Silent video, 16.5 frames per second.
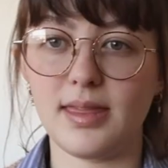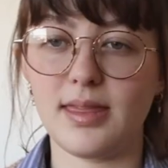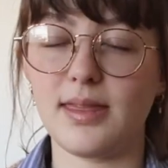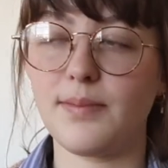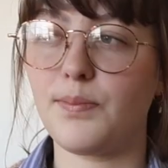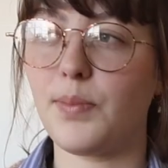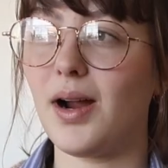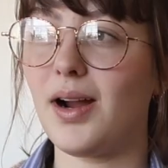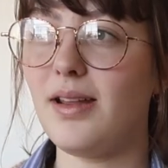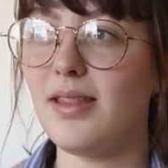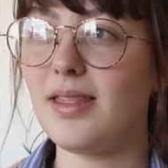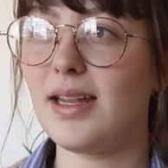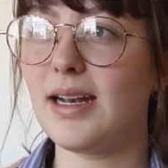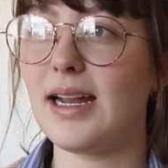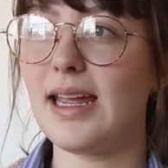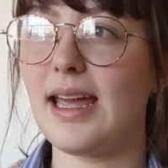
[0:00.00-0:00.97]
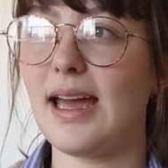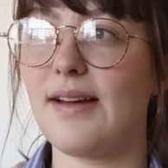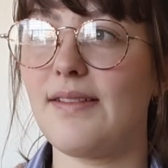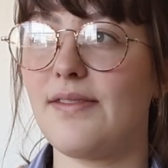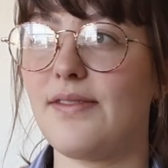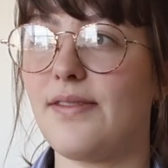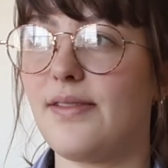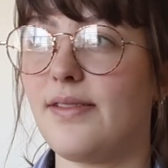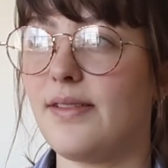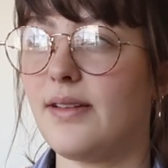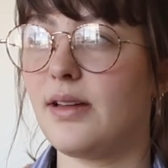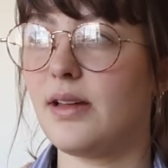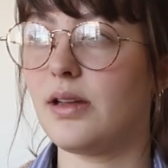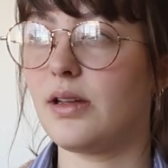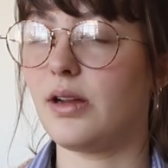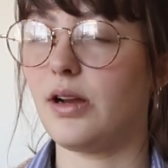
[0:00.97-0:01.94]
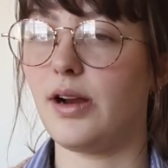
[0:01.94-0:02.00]
The part that I have
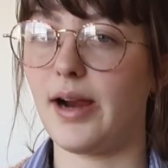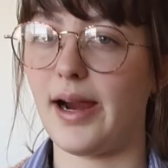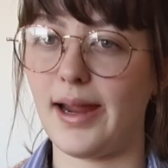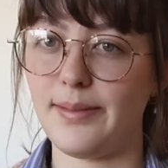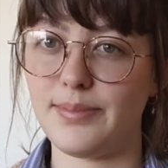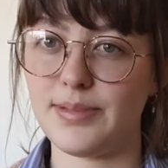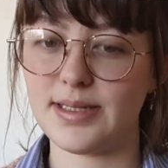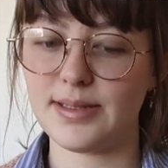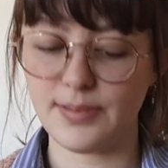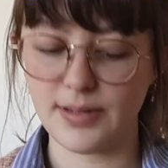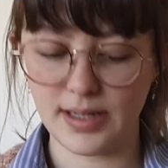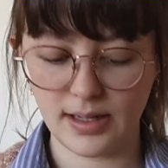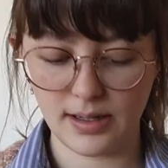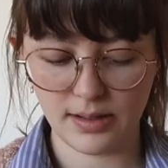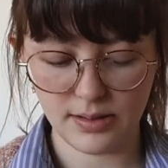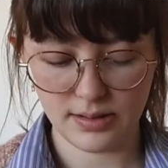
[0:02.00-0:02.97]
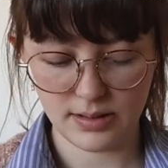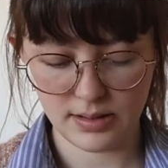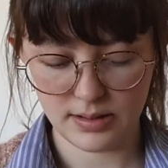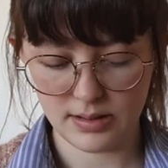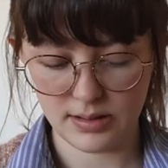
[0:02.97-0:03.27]
gripes about